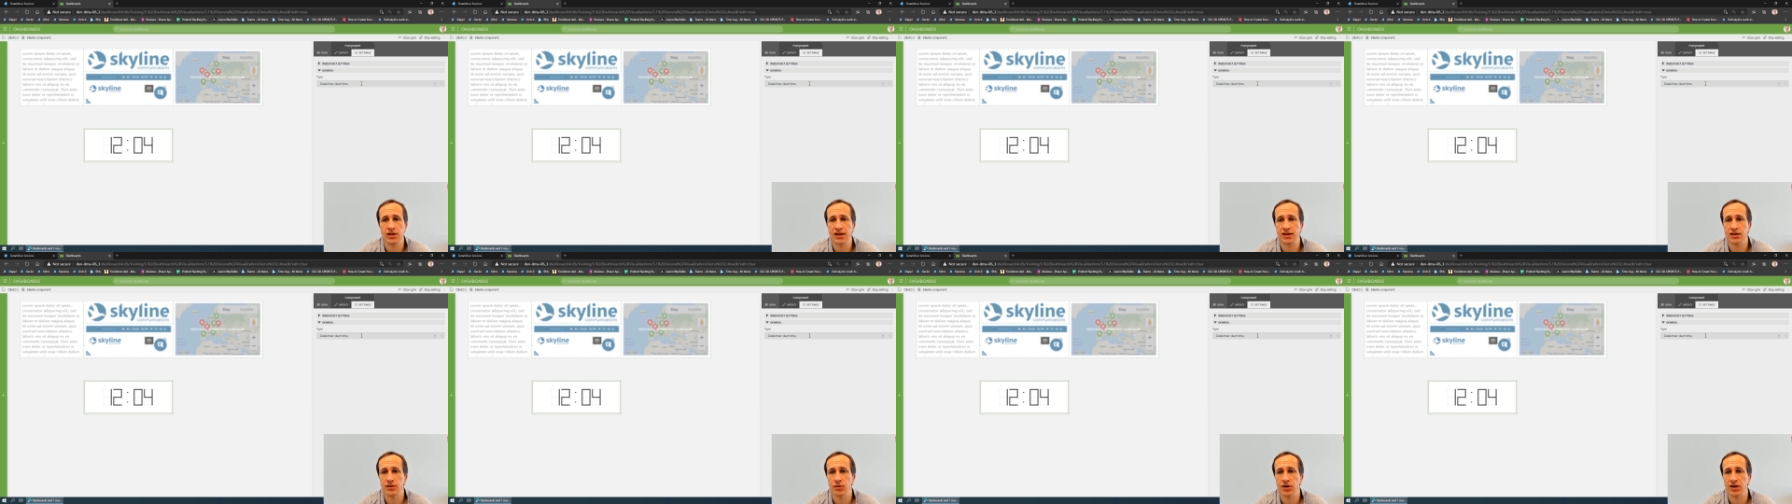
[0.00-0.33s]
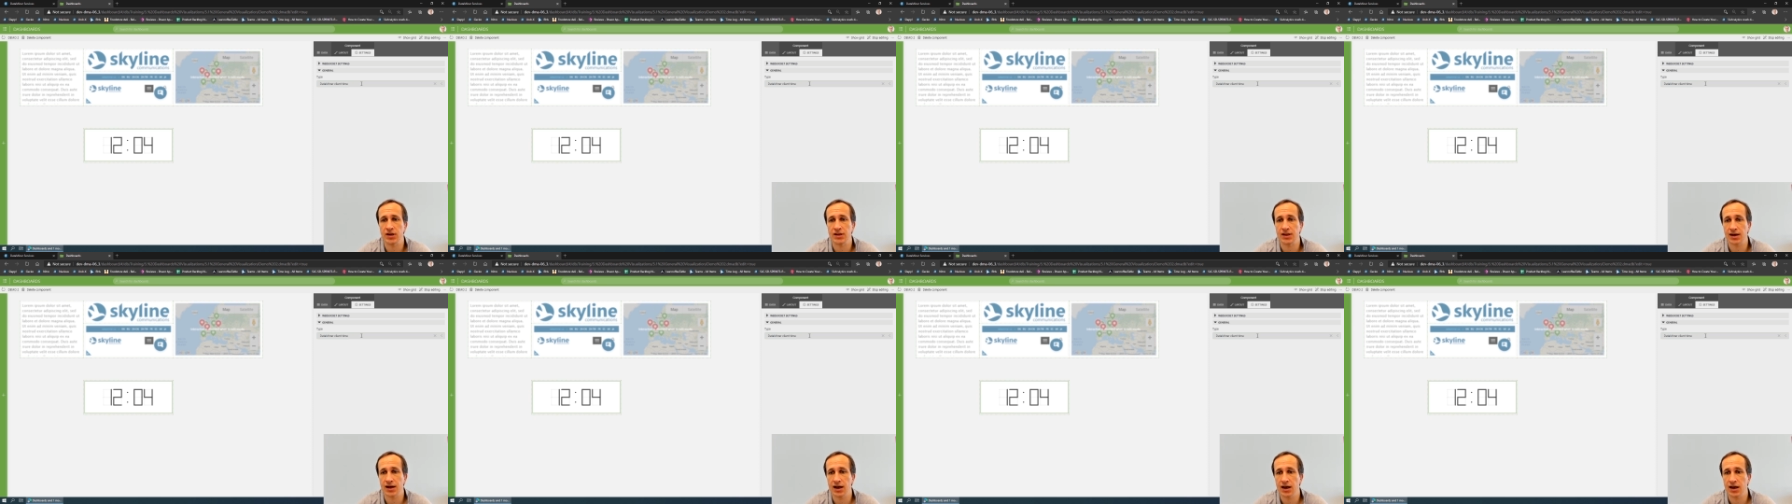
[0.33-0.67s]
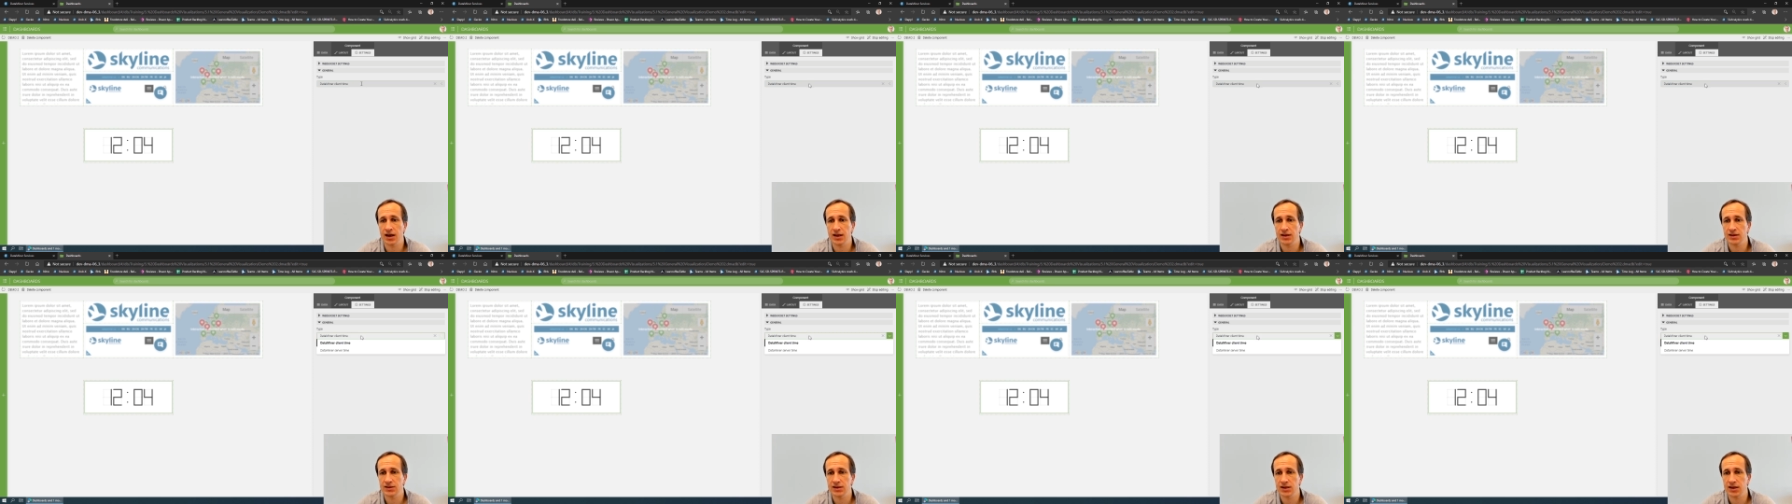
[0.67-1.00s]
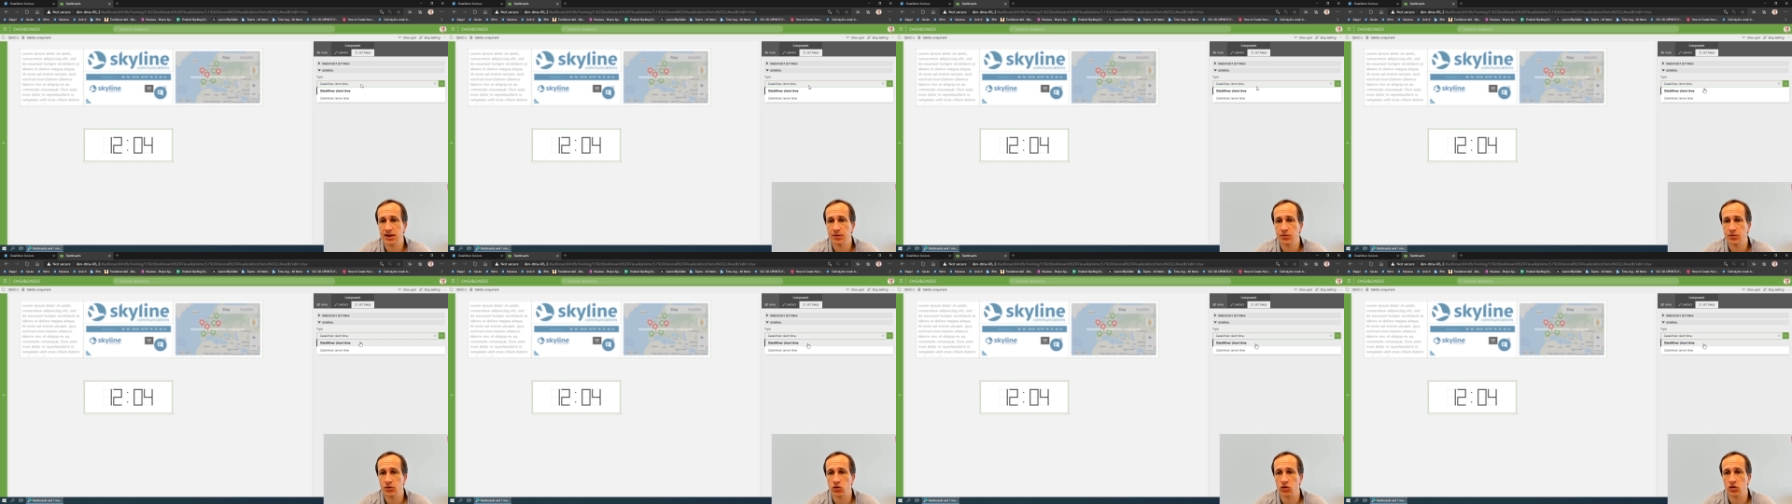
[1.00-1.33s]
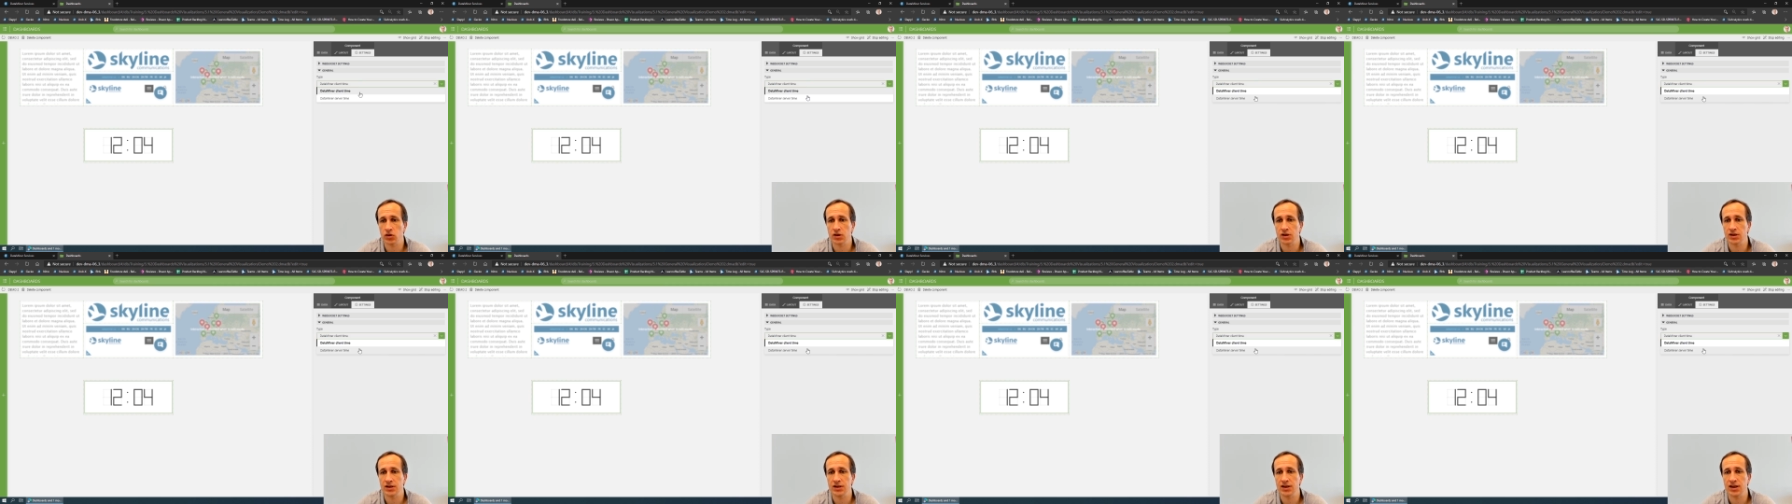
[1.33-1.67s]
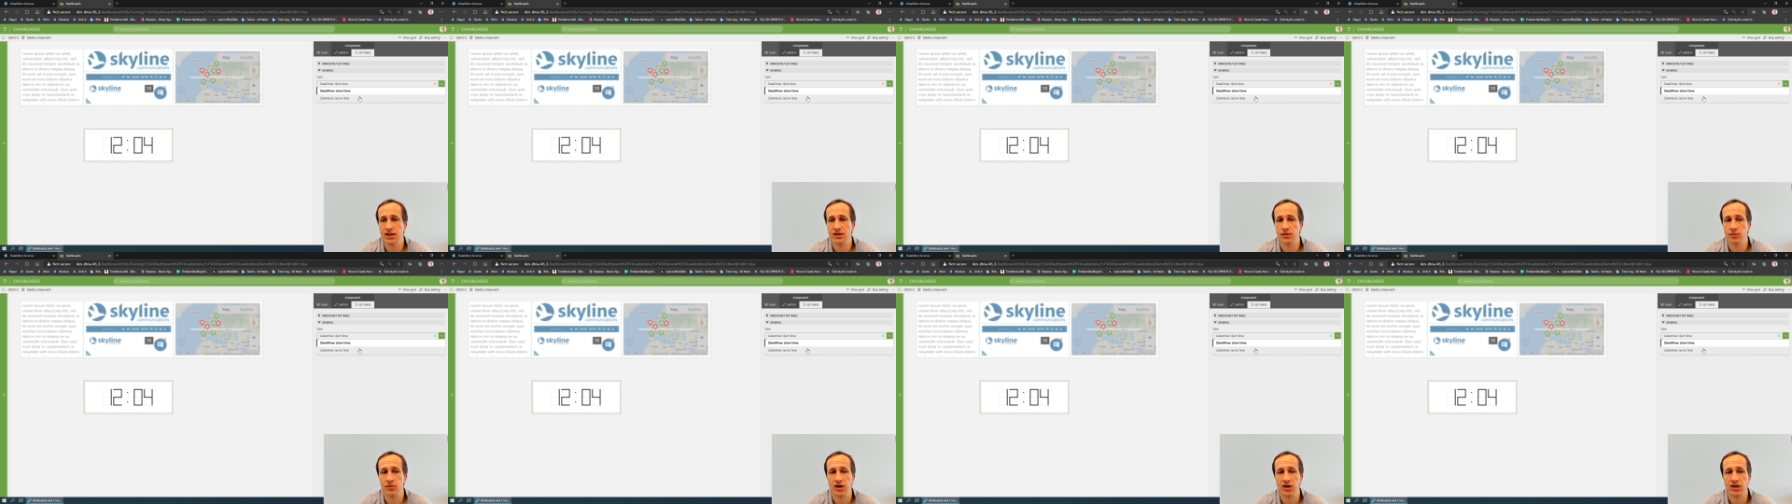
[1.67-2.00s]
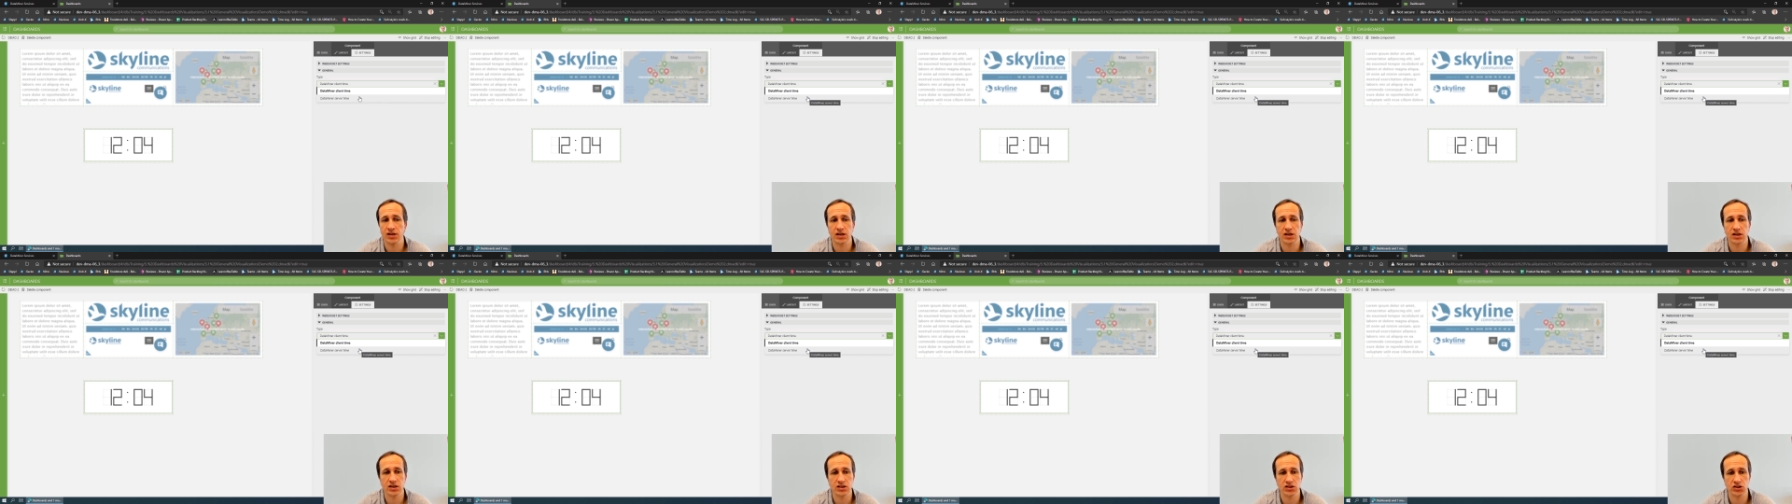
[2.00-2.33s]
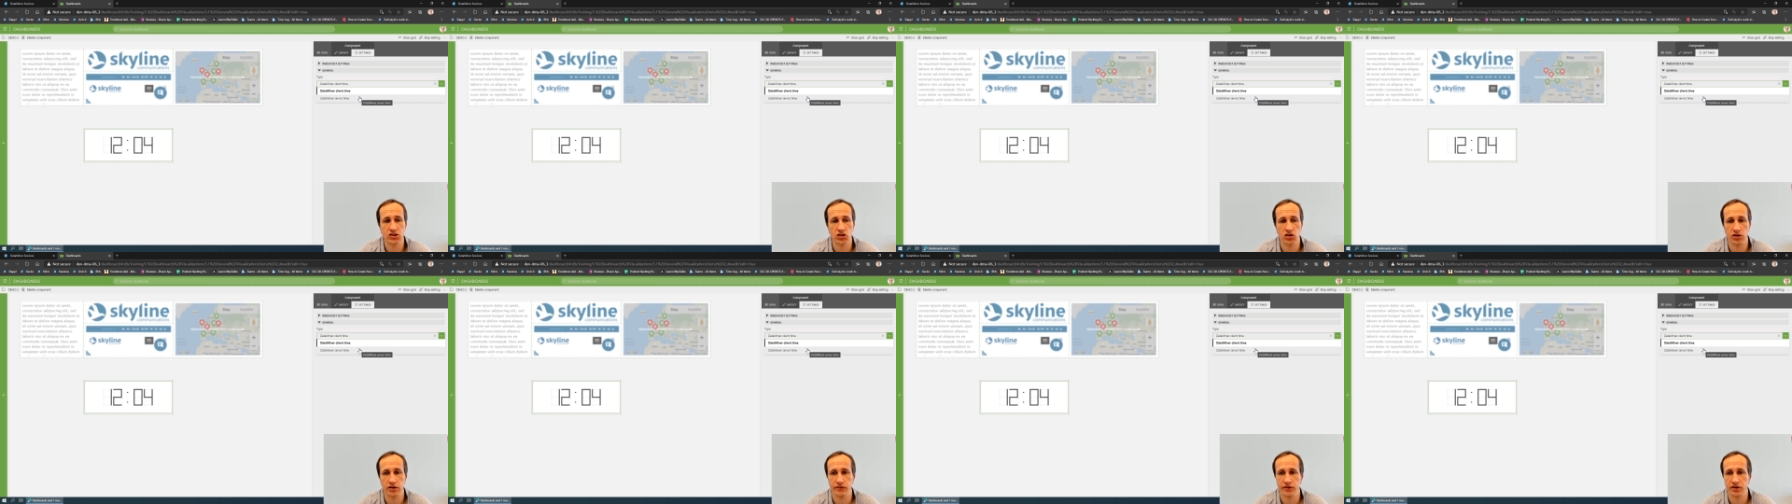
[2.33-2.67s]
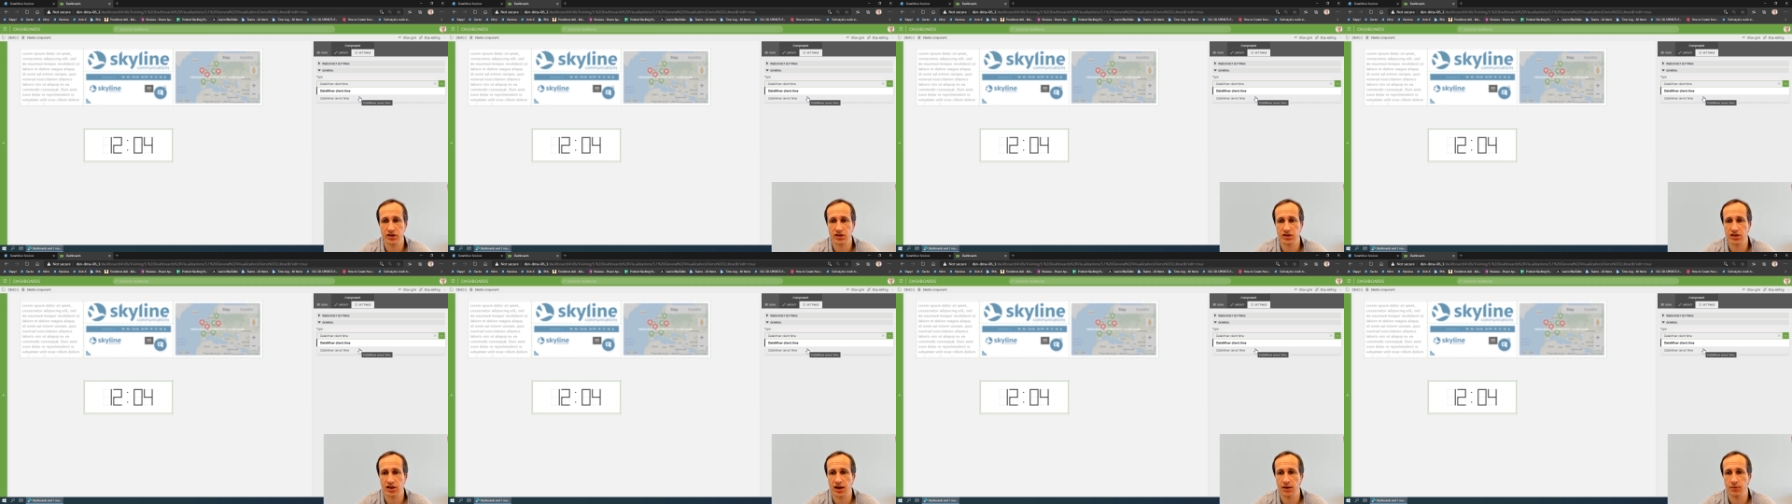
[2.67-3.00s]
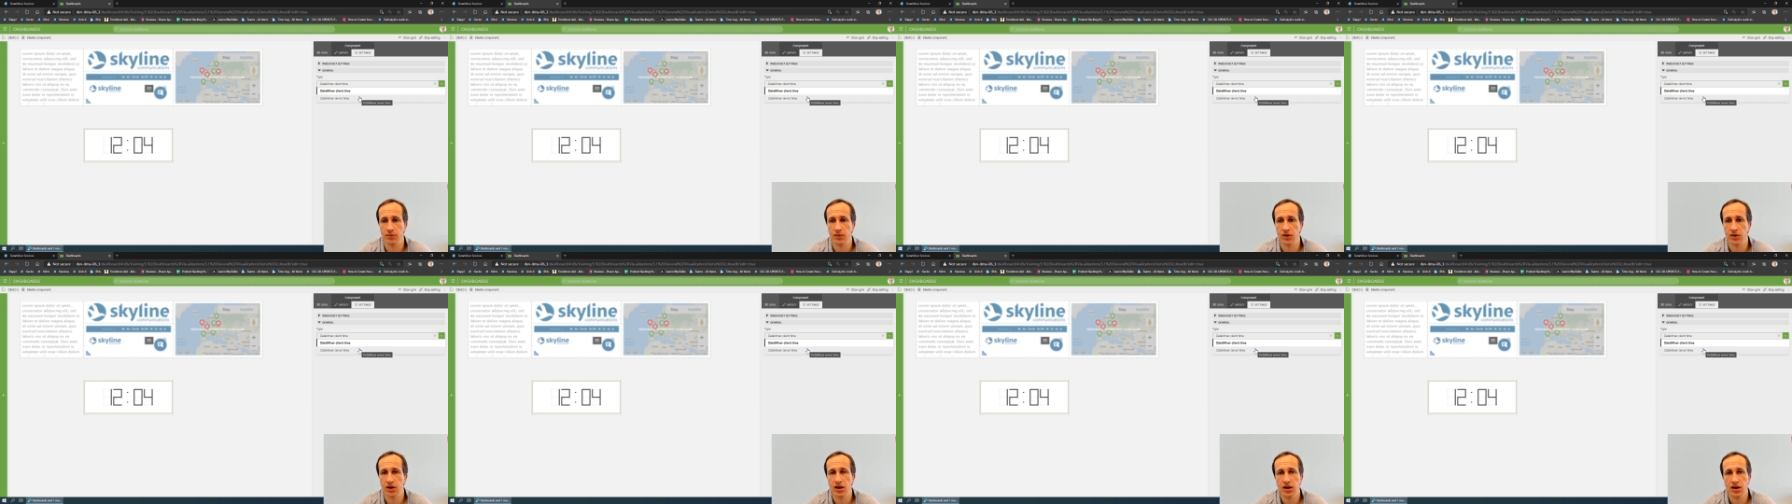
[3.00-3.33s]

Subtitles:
DataMiner client time or the DataMiner server time,